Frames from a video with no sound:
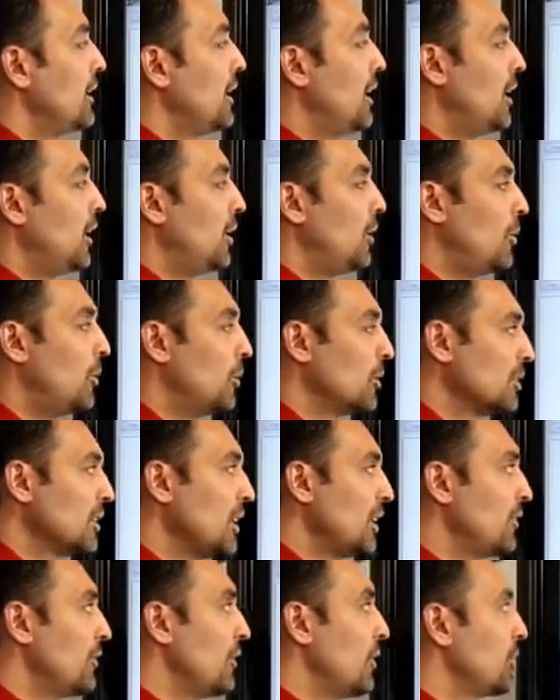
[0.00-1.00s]
Now,
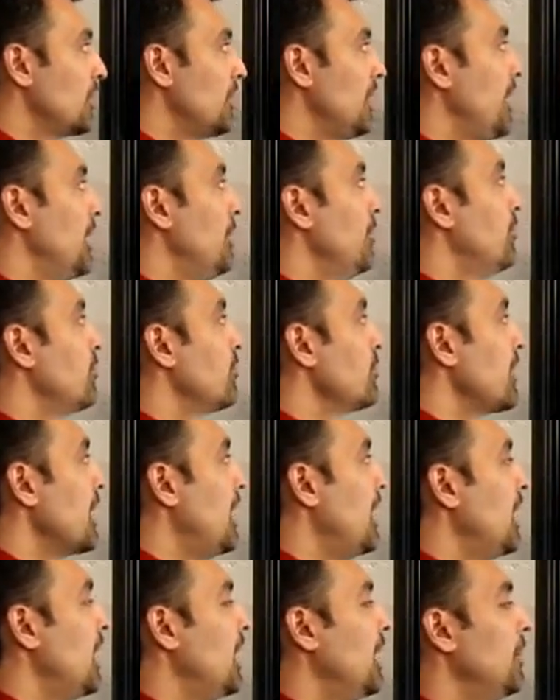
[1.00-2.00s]
once I've logged in,
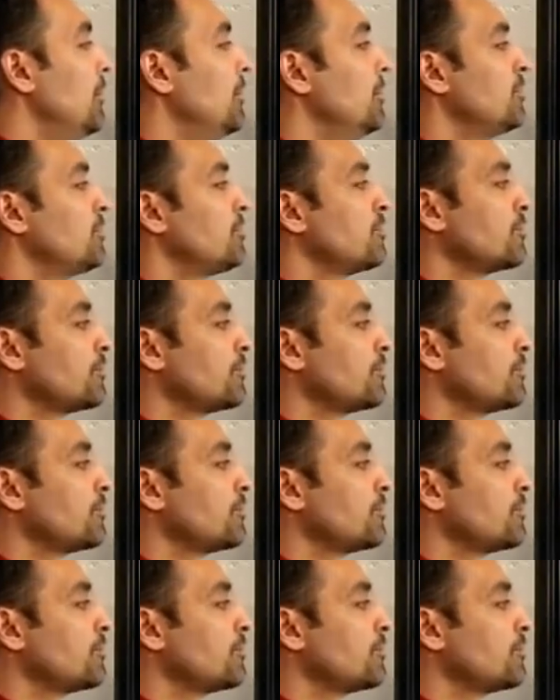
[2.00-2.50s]
a